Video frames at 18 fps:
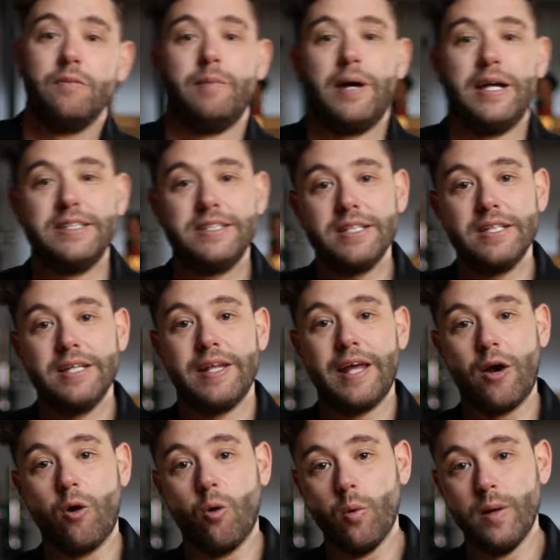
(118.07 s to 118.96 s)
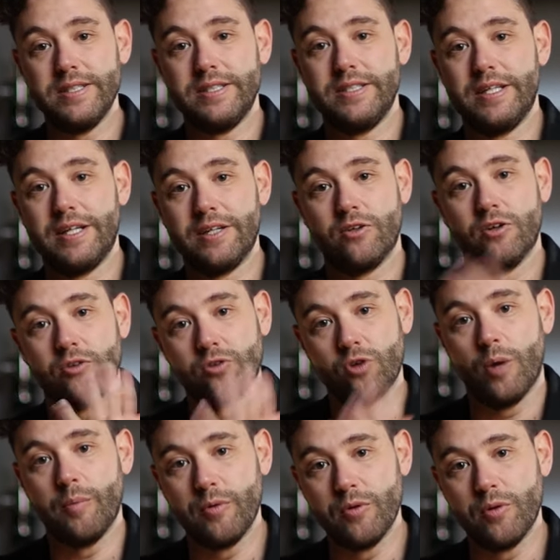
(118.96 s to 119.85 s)
Basically, they always sit at the
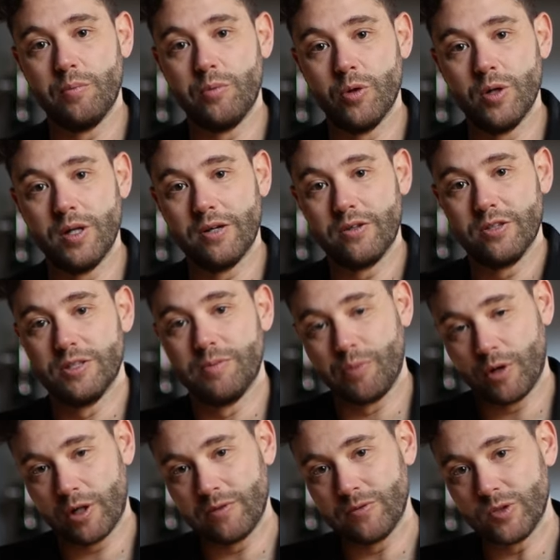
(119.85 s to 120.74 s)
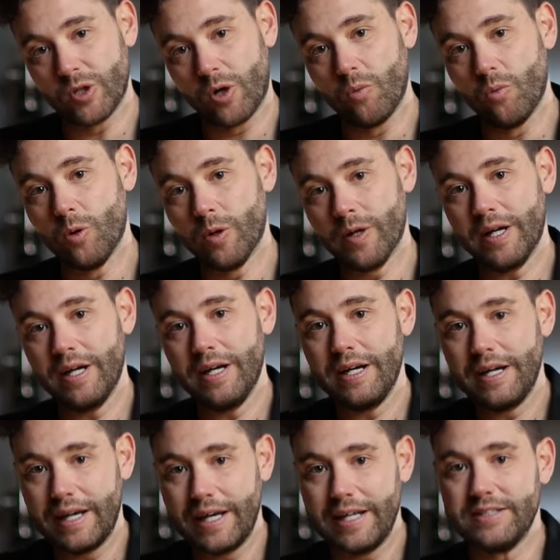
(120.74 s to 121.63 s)
top of the boiler because the bottom's got water,
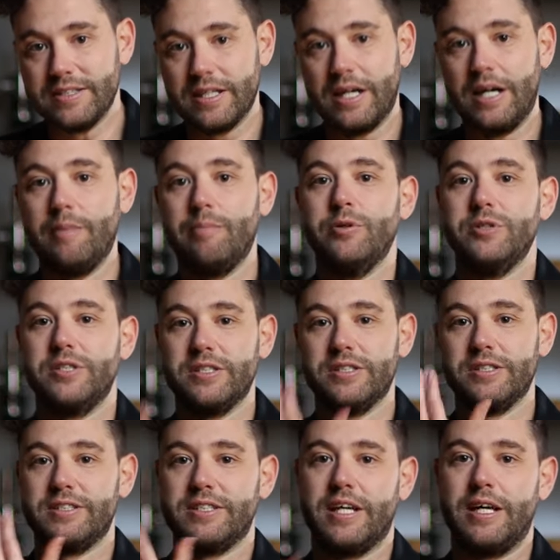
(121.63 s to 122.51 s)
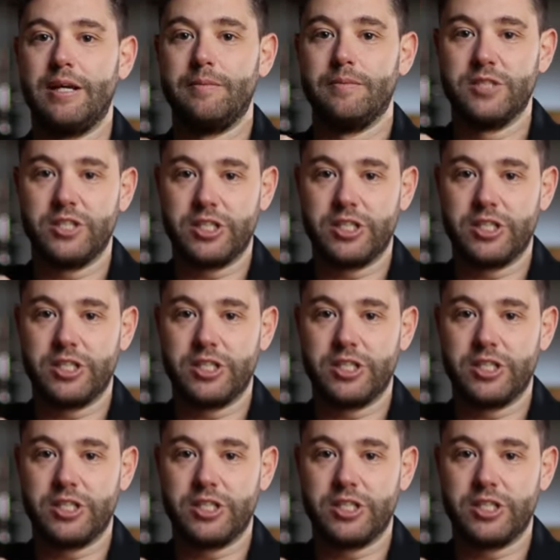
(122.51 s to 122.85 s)
heats up, pushes the steam,